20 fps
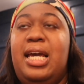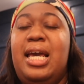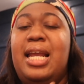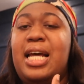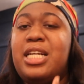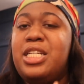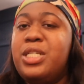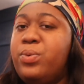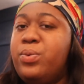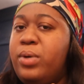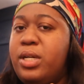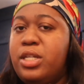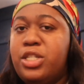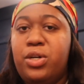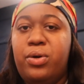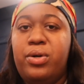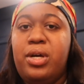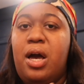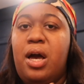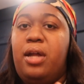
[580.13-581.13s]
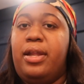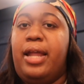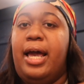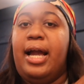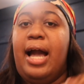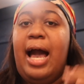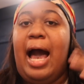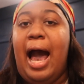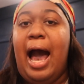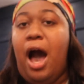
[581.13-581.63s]
And I just want to show y'all,
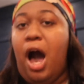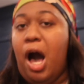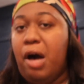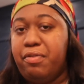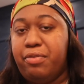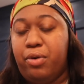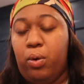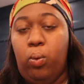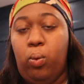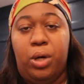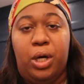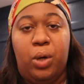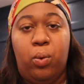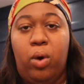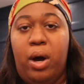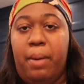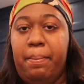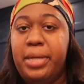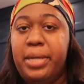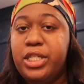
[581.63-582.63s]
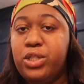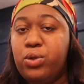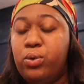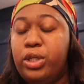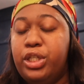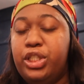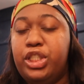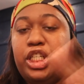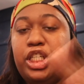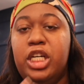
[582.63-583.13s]
like, I offer one-on-one
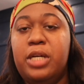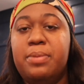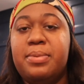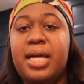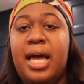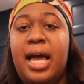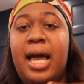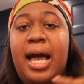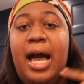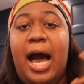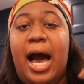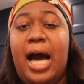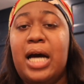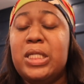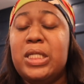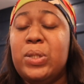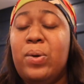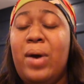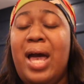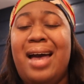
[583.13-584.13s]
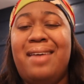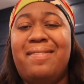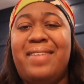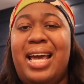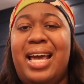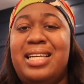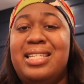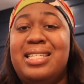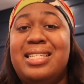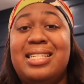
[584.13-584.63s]
mentorships. I also
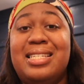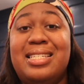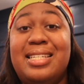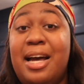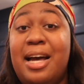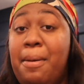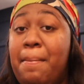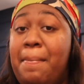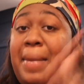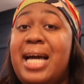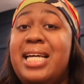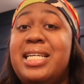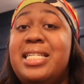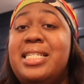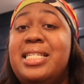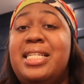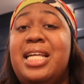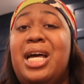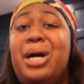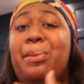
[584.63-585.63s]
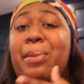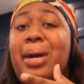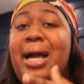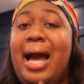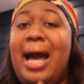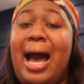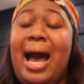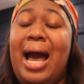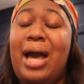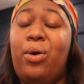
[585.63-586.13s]
have a step-by-step
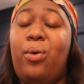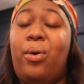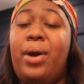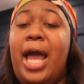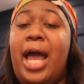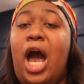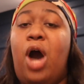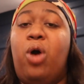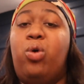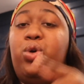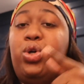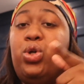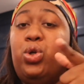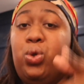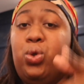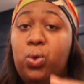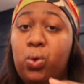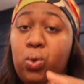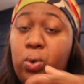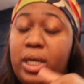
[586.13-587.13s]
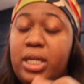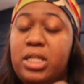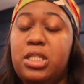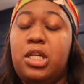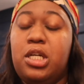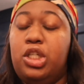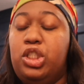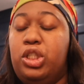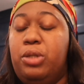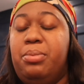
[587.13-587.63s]
guide on how you can
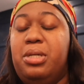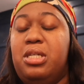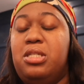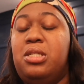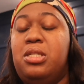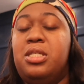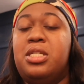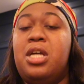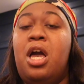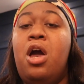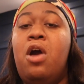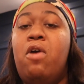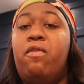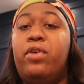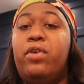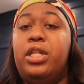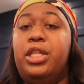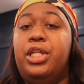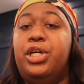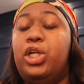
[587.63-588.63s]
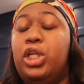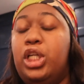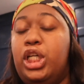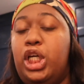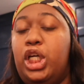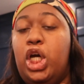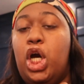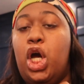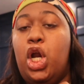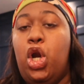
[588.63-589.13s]
start your business for
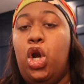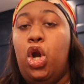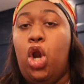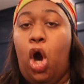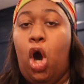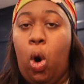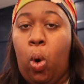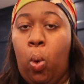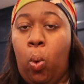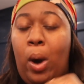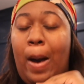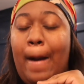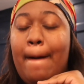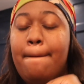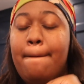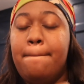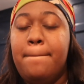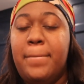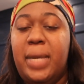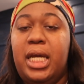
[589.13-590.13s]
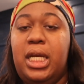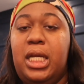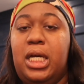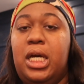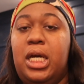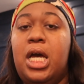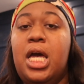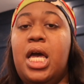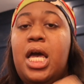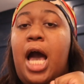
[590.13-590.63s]
literally no
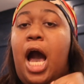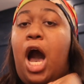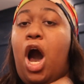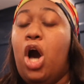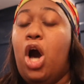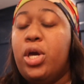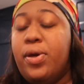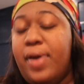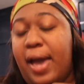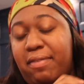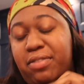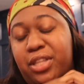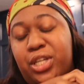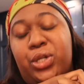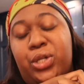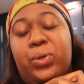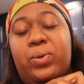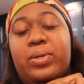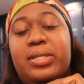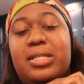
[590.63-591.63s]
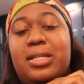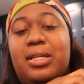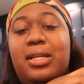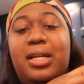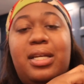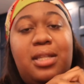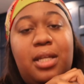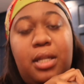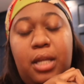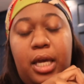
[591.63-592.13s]
money. All you have to do is
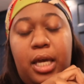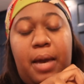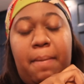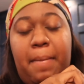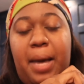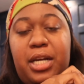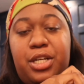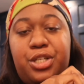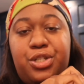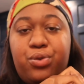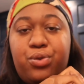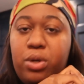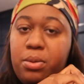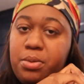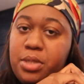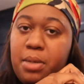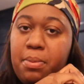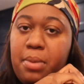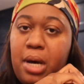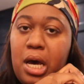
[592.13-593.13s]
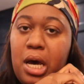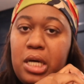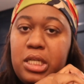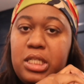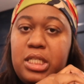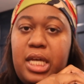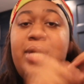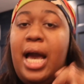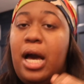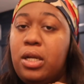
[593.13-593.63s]
click the link in my description
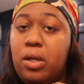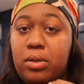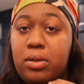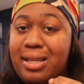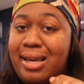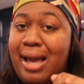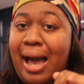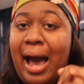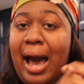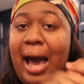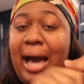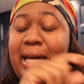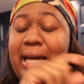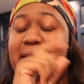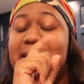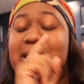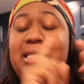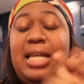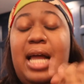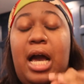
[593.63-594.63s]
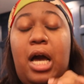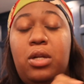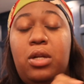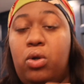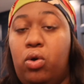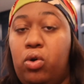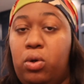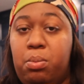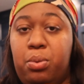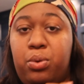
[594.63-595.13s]
box. Download the guide. It's
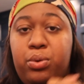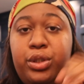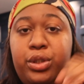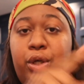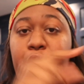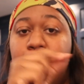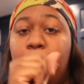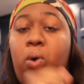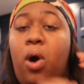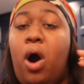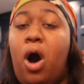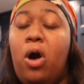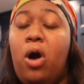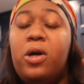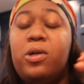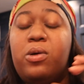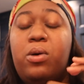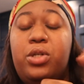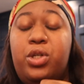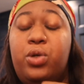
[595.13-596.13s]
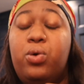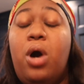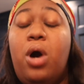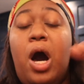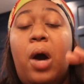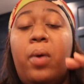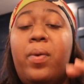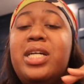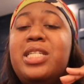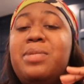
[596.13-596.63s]
downloadable, so you will
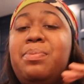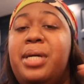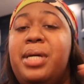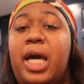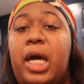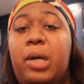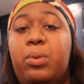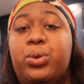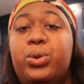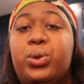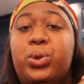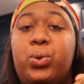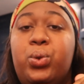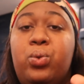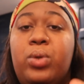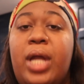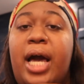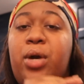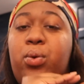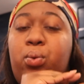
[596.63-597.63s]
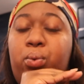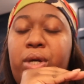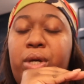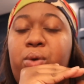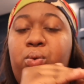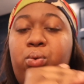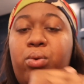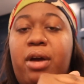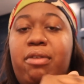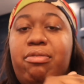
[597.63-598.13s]
always be able to like
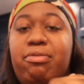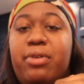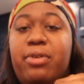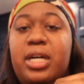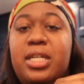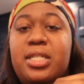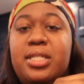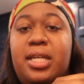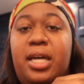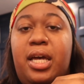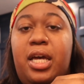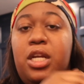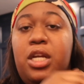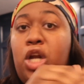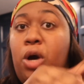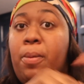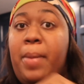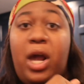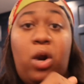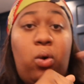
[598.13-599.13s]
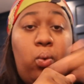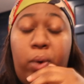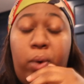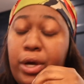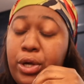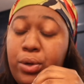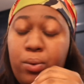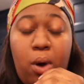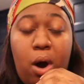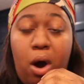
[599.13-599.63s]
re-reference it no matter where
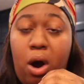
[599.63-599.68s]
you